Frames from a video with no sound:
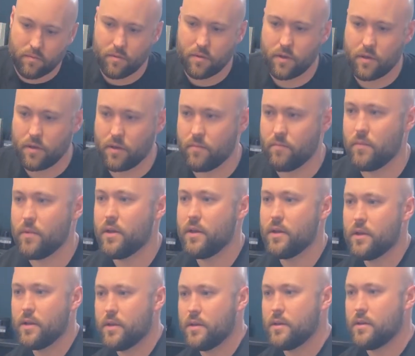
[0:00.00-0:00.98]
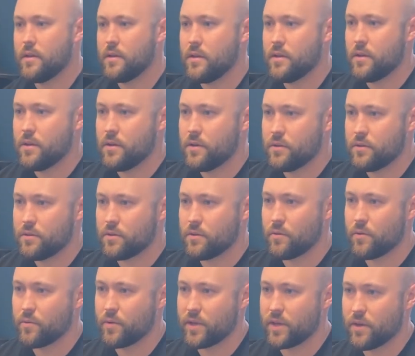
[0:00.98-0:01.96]
Good. So when
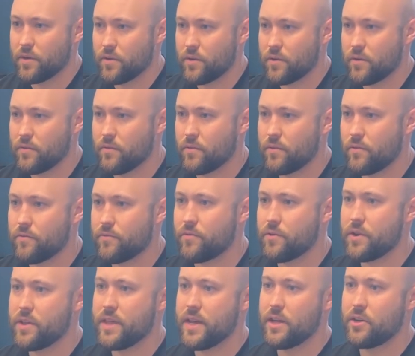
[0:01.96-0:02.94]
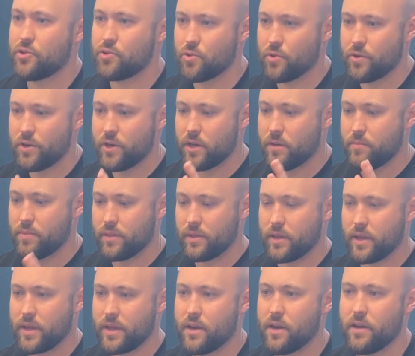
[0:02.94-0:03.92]
we free that joint up,
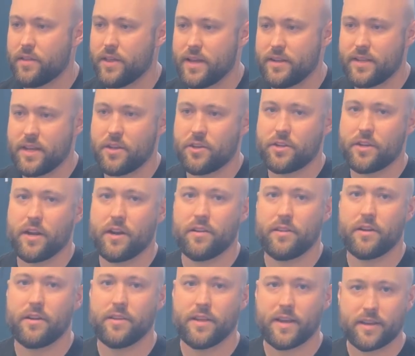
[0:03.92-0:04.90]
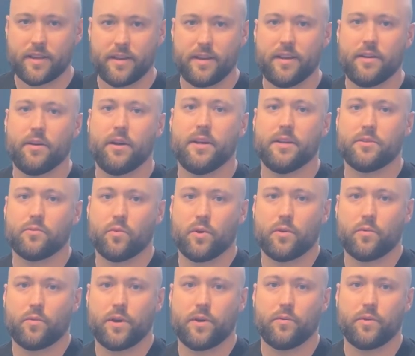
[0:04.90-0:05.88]
get all that tension out of there, that is one
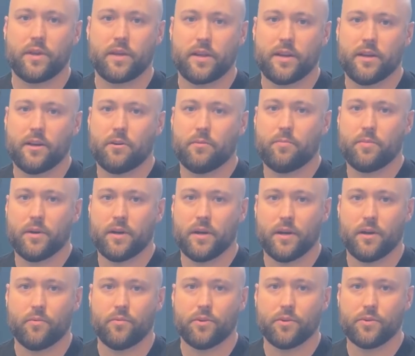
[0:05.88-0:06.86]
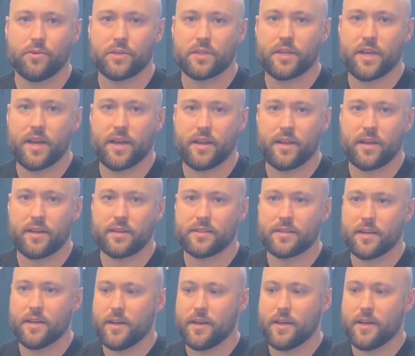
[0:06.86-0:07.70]
way we can help reduce headaches.